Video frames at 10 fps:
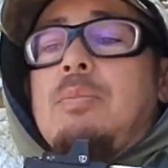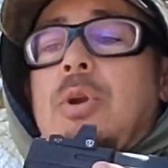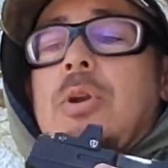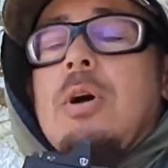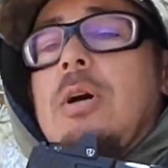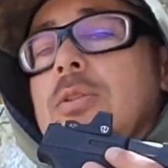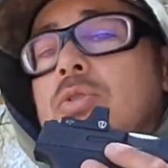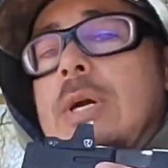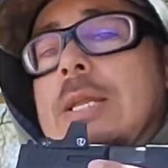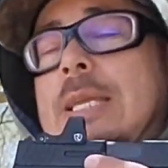put it on,
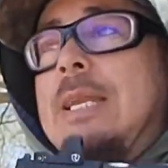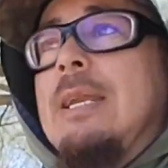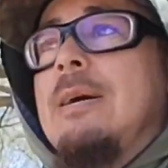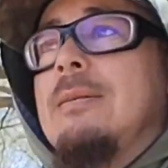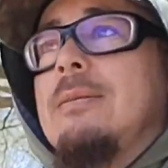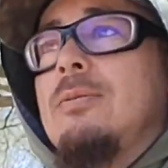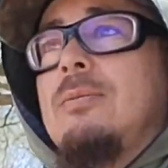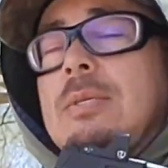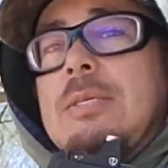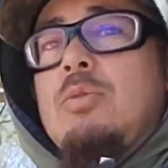try to get it out
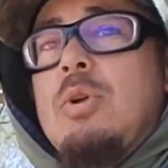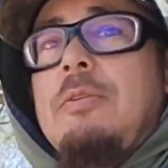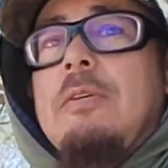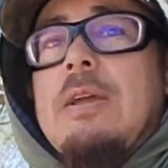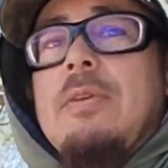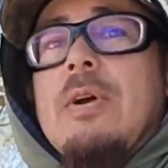to 25